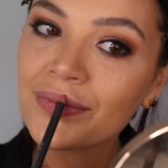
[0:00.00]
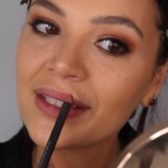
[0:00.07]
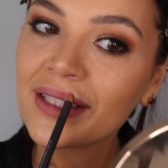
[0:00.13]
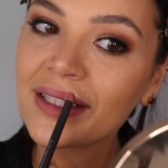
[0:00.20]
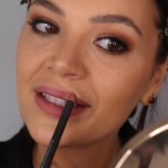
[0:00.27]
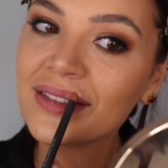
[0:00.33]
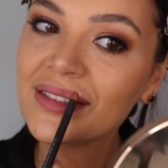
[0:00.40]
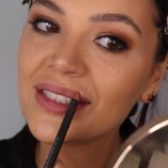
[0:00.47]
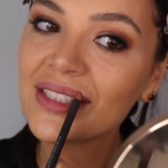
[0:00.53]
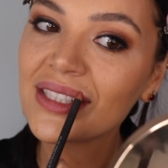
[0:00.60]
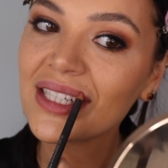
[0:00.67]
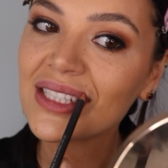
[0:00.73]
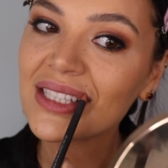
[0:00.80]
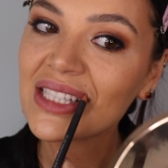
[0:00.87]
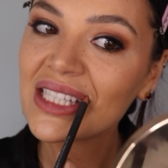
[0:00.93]
And I'm
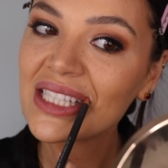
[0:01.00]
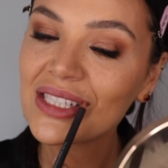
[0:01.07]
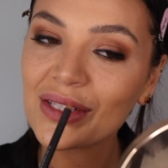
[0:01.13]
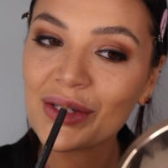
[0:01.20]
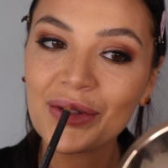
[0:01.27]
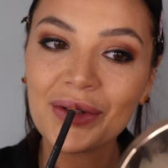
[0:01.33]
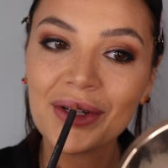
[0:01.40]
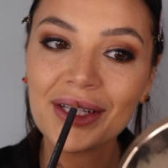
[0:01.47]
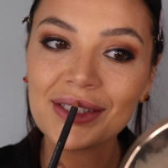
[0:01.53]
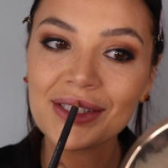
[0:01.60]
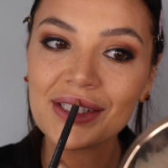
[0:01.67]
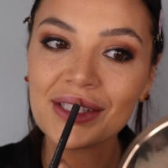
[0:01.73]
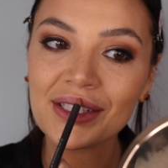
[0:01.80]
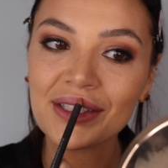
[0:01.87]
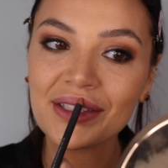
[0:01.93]
just going
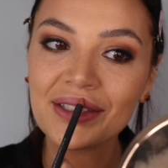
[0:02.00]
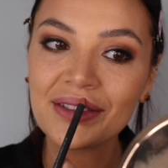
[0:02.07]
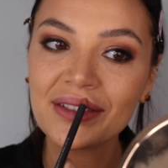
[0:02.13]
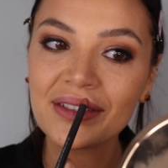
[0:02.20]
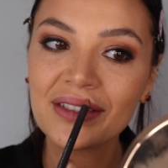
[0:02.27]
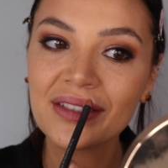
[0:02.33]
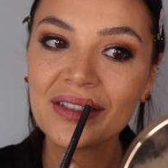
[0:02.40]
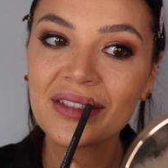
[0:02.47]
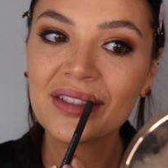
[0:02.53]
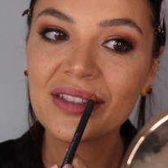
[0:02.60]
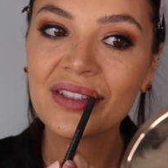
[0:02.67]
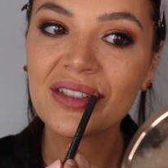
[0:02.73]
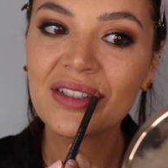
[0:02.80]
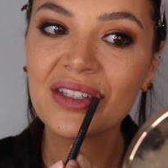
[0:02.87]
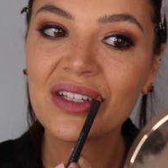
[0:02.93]
to
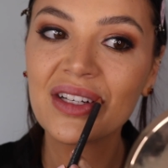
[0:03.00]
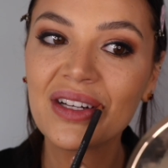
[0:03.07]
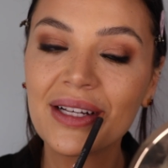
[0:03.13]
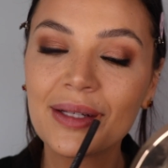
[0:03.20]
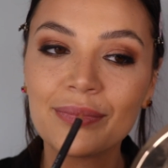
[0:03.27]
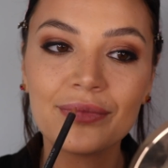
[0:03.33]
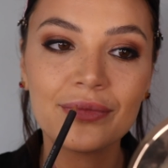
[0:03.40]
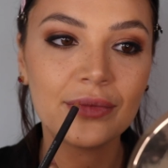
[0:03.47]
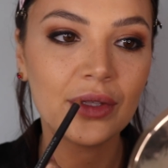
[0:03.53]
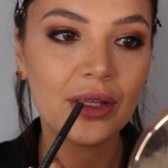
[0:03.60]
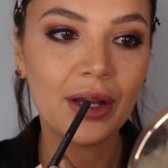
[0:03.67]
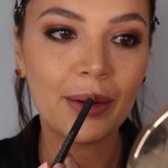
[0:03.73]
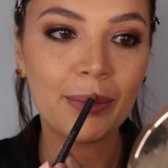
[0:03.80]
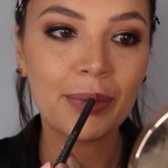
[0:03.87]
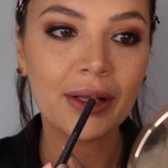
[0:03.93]

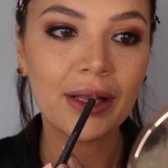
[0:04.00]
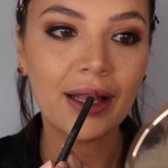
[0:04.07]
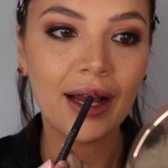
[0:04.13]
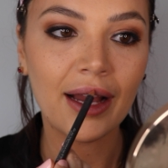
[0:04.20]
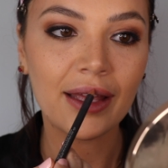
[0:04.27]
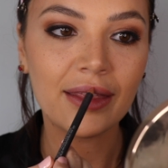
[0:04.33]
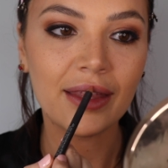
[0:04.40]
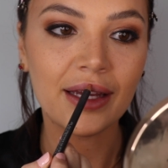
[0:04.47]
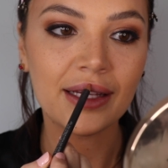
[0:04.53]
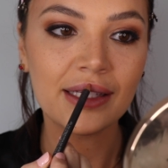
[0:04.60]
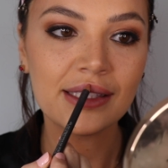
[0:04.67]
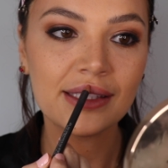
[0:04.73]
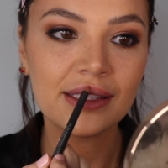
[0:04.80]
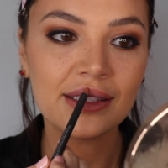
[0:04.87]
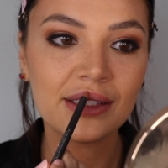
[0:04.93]
apply
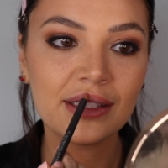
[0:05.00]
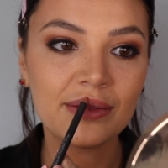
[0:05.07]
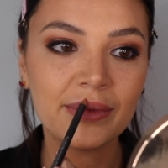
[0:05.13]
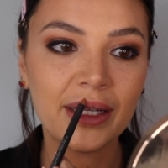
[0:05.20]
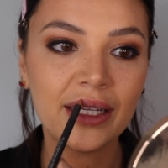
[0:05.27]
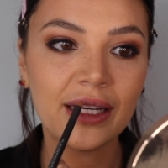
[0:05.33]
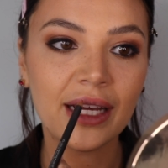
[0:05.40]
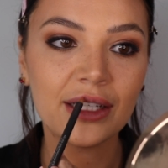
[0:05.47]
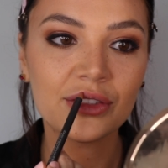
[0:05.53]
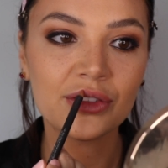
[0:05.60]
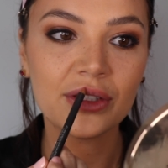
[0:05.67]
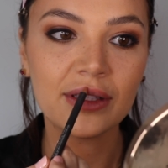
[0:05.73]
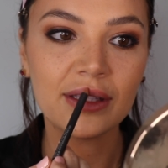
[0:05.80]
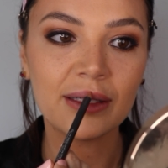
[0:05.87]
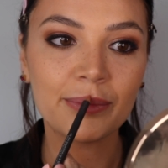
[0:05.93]
this to my
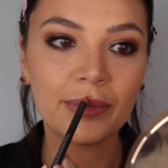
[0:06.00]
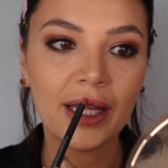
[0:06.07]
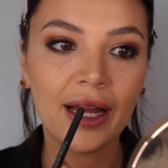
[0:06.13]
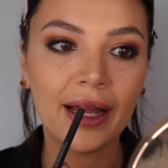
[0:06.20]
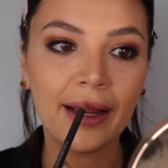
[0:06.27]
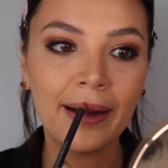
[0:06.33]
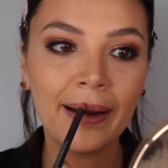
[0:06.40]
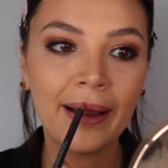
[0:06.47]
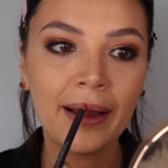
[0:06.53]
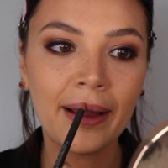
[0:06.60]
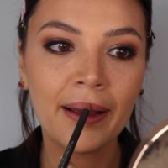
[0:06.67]
natural lip line.